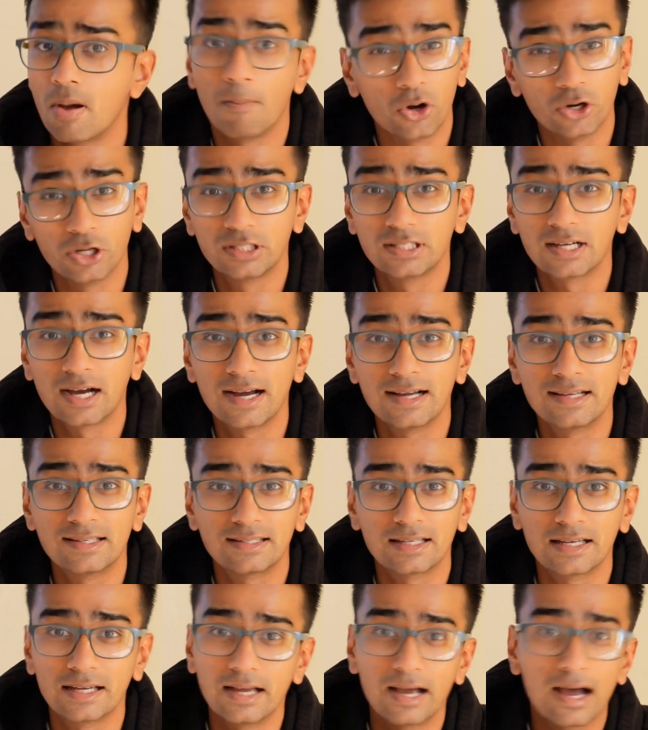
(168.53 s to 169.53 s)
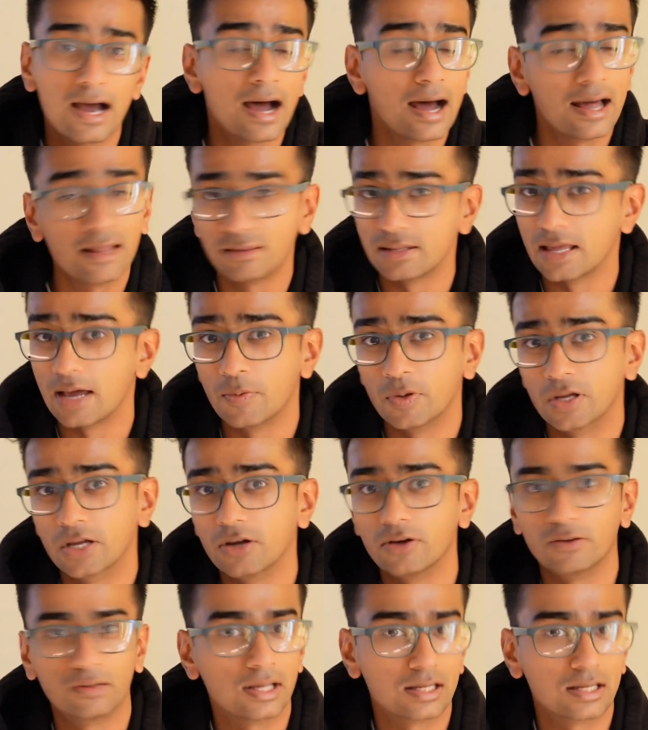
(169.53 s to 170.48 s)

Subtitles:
monetize it, and there we go.